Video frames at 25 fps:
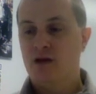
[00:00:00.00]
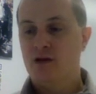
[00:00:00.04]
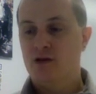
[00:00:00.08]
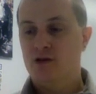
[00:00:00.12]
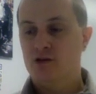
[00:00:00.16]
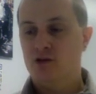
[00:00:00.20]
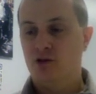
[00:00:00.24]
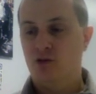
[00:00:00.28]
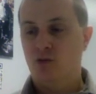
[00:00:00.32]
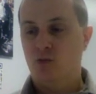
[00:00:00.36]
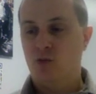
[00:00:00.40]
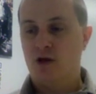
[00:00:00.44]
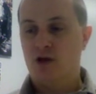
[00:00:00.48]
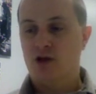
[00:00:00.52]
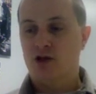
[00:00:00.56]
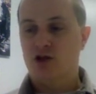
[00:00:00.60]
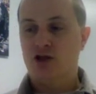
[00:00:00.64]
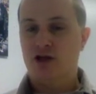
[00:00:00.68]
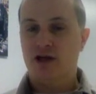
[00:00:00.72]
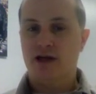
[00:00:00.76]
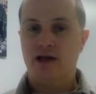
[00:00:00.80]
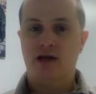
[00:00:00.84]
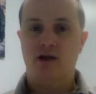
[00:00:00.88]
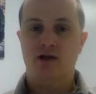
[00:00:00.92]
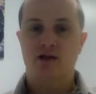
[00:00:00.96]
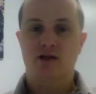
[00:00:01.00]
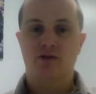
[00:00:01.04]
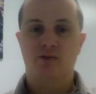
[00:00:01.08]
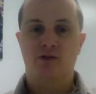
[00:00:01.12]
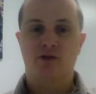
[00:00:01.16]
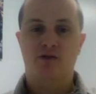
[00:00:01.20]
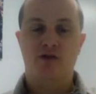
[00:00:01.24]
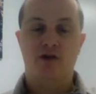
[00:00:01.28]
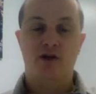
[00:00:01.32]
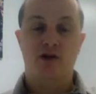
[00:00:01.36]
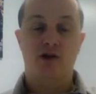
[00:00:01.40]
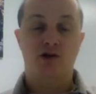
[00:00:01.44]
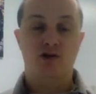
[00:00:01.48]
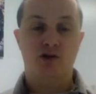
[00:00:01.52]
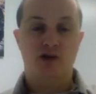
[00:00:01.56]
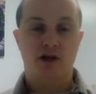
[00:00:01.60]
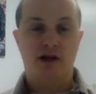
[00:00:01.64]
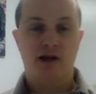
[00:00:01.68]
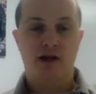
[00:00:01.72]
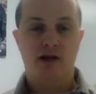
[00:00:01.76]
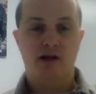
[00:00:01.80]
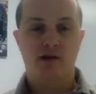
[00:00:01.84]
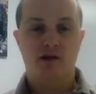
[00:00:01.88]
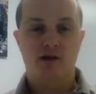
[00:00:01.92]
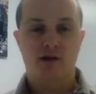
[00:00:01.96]
So So you want to check out some of the vendors
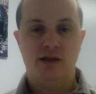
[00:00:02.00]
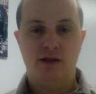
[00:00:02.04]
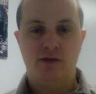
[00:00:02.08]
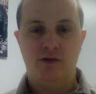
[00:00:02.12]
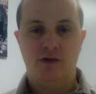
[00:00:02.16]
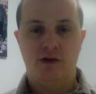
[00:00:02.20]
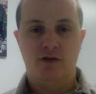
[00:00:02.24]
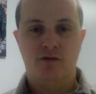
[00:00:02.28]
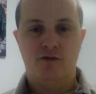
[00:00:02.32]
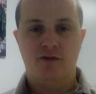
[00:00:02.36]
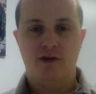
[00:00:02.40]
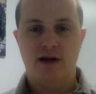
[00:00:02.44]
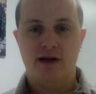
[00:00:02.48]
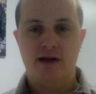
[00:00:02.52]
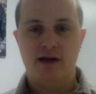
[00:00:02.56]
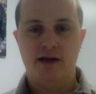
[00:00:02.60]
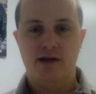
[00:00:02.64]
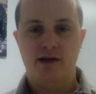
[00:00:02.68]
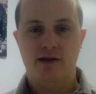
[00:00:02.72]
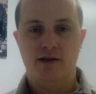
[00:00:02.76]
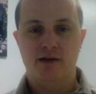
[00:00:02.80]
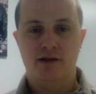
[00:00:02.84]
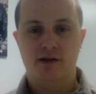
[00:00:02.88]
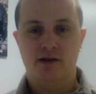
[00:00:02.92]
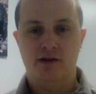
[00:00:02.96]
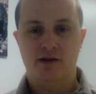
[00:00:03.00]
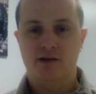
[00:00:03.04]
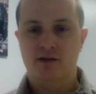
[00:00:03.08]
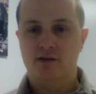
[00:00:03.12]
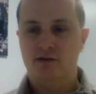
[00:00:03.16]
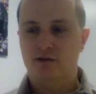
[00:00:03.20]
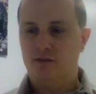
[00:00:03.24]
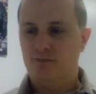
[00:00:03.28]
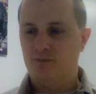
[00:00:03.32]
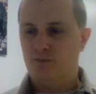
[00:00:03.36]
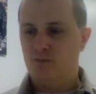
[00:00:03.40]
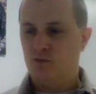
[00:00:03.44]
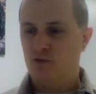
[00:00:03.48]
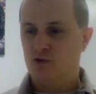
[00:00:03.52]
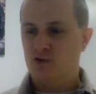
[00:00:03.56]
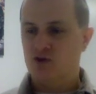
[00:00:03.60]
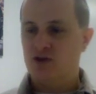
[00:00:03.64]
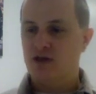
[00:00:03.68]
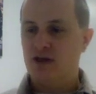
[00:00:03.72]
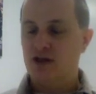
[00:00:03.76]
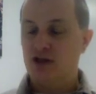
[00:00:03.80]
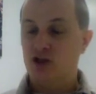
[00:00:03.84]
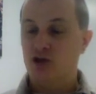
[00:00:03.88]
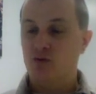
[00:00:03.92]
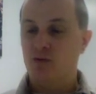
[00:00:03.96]
there, see if you can find any of those
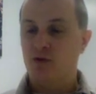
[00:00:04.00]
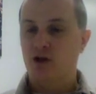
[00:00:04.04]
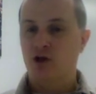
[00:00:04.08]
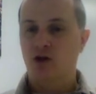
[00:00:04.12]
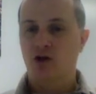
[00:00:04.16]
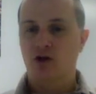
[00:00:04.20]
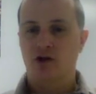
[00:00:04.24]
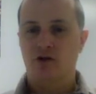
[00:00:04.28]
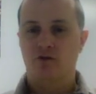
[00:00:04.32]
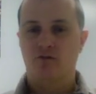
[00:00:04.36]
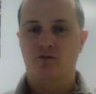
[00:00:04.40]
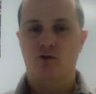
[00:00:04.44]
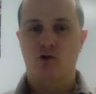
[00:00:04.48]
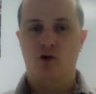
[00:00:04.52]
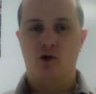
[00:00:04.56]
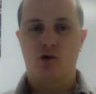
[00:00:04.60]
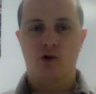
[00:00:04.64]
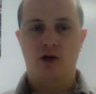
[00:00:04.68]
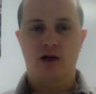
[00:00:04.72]
things you've been looking for.